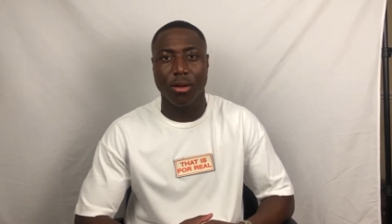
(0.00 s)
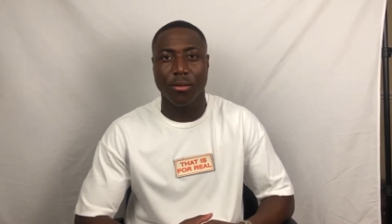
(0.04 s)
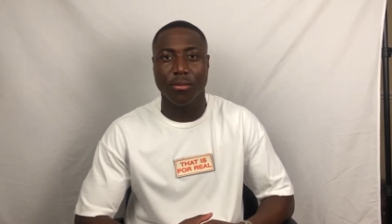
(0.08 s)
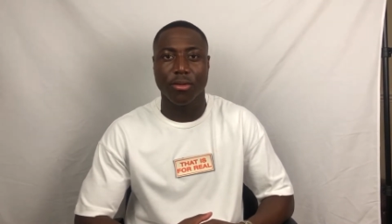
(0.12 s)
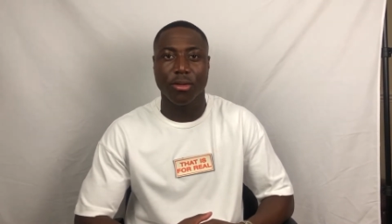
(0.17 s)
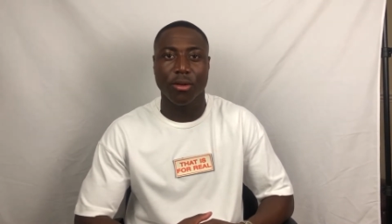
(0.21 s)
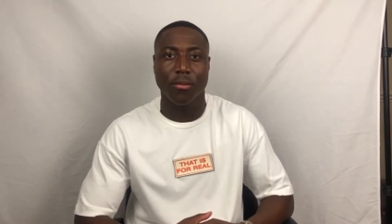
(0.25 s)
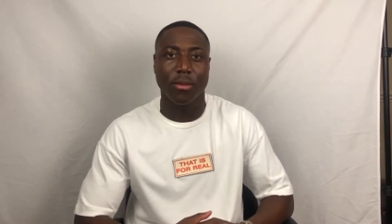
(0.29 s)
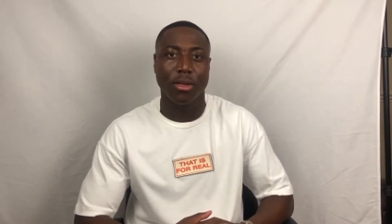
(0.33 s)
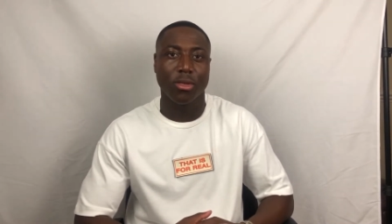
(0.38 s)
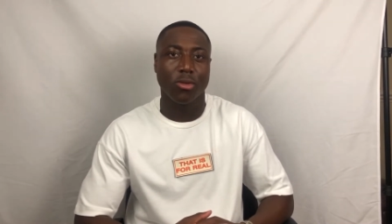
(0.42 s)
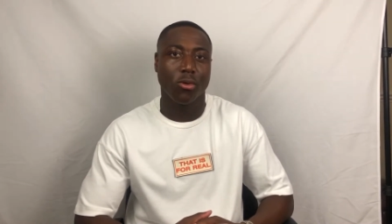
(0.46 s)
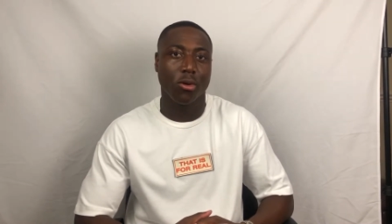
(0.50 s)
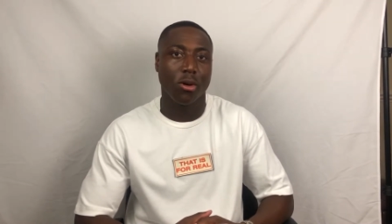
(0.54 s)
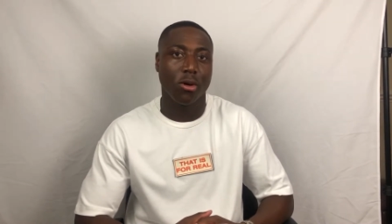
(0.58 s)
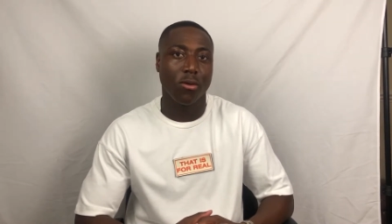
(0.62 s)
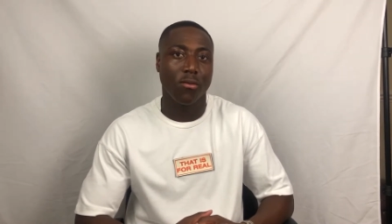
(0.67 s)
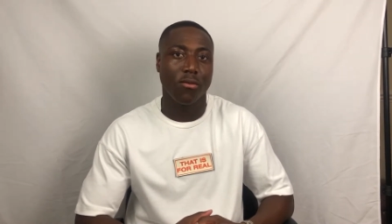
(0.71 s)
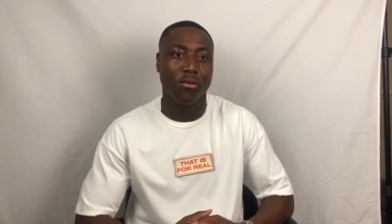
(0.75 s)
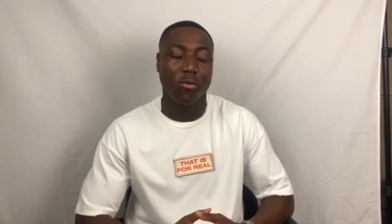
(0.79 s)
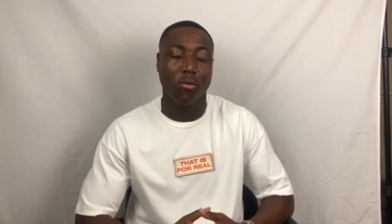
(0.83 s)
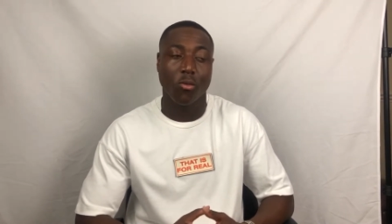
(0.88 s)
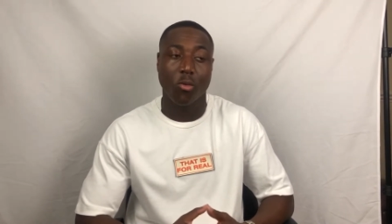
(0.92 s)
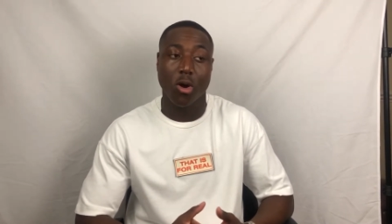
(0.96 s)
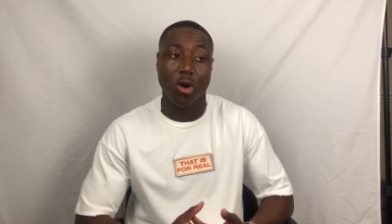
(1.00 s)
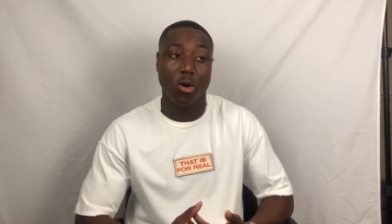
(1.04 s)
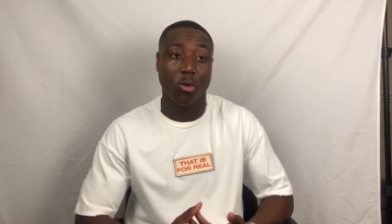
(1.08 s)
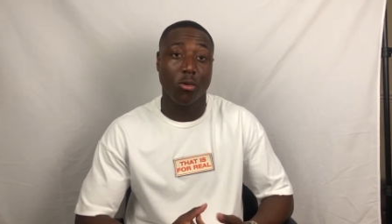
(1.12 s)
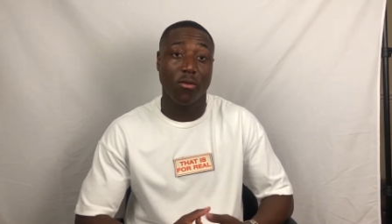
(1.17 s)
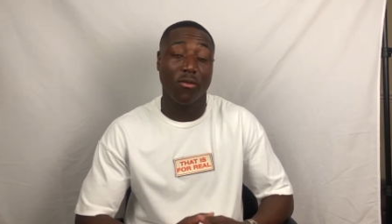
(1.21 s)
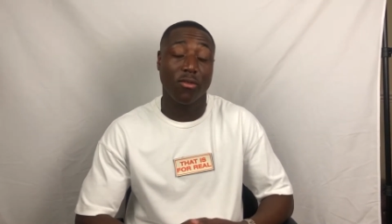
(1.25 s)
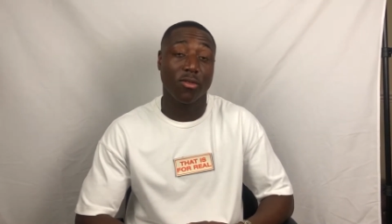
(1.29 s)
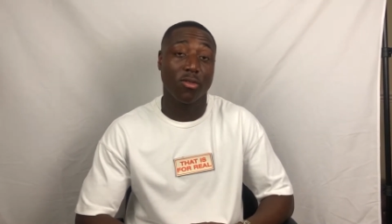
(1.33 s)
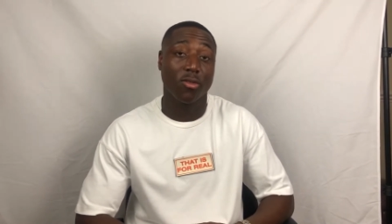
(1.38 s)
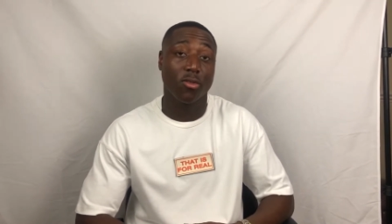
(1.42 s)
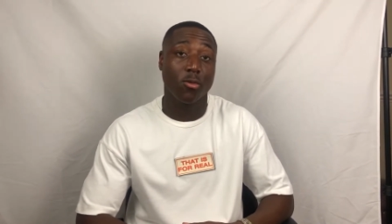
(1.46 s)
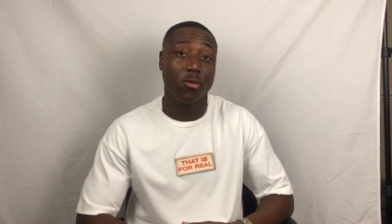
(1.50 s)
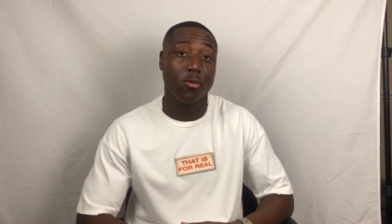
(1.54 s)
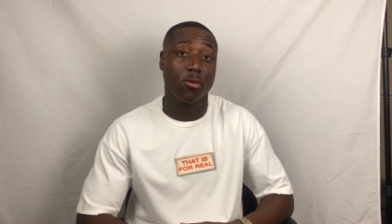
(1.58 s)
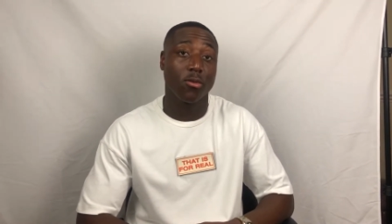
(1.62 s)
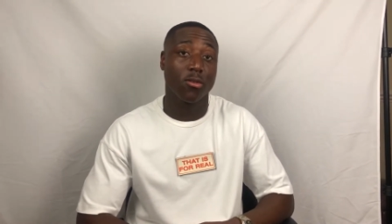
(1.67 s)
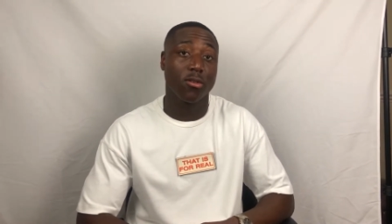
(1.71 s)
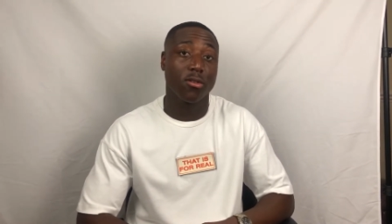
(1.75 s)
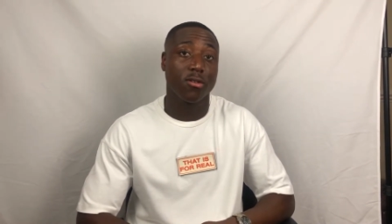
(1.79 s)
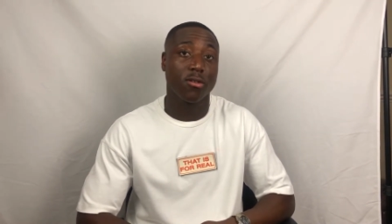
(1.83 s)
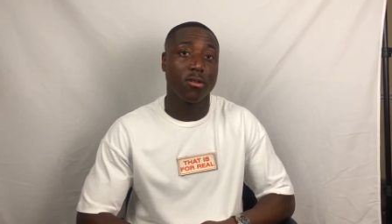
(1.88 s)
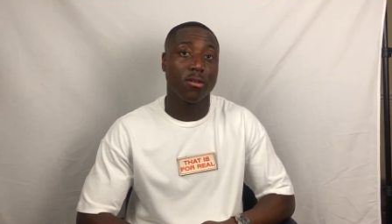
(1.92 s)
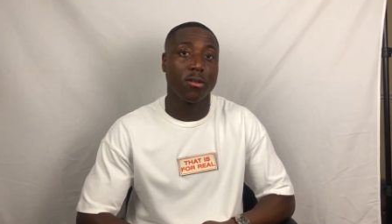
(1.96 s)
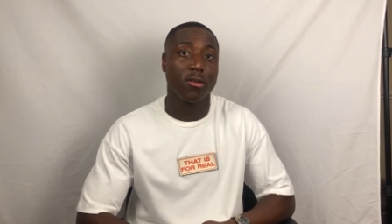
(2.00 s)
some mental health work within schools.